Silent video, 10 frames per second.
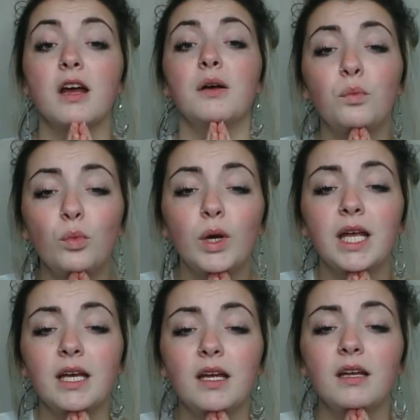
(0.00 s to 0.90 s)
and
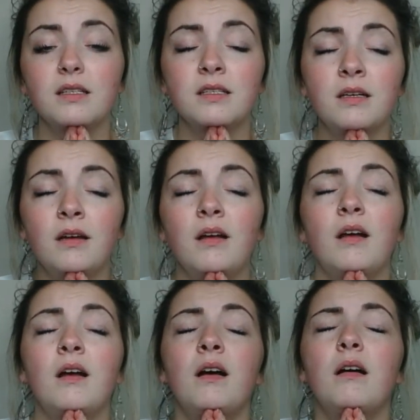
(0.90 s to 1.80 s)
weird.
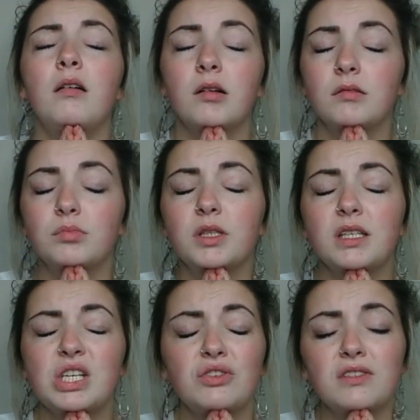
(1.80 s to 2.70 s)
I
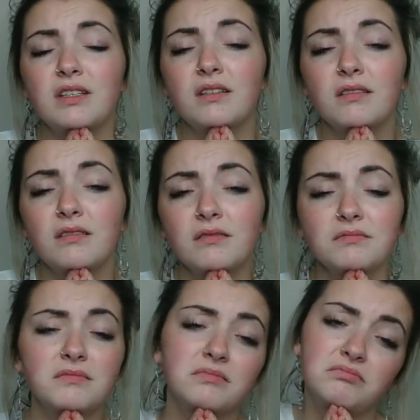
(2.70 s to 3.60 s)
just don't know.
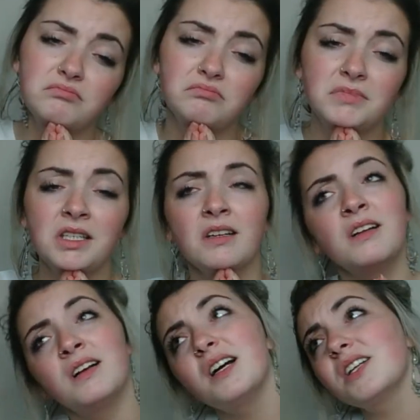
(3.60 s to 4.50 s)

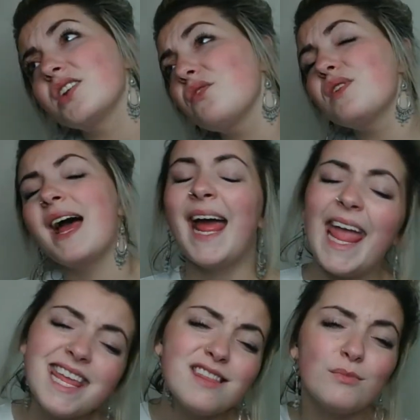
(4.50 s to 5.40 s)
I don't
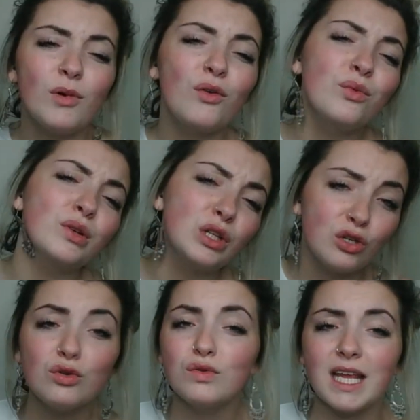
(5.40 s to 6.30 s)
hate them. I will
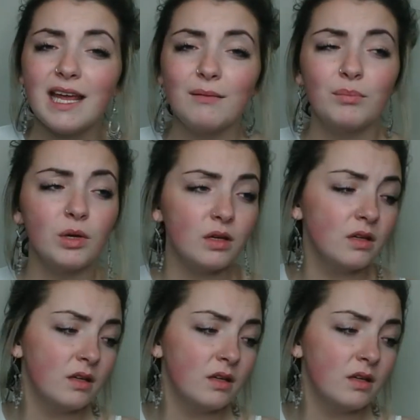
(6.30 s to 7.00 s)
use it, but